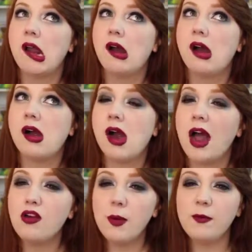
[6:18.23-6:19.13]

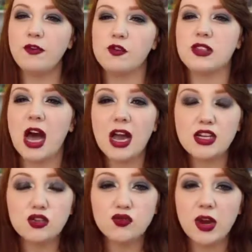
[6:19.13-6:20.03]
I don't remember if it was
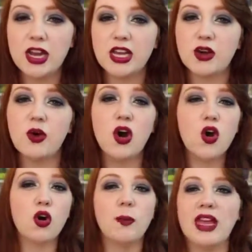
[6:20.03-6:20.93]
iTunes Radio
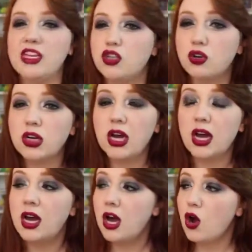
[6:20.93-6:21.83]
or
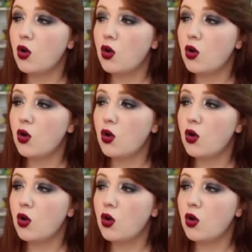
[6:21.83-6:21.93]
Pandora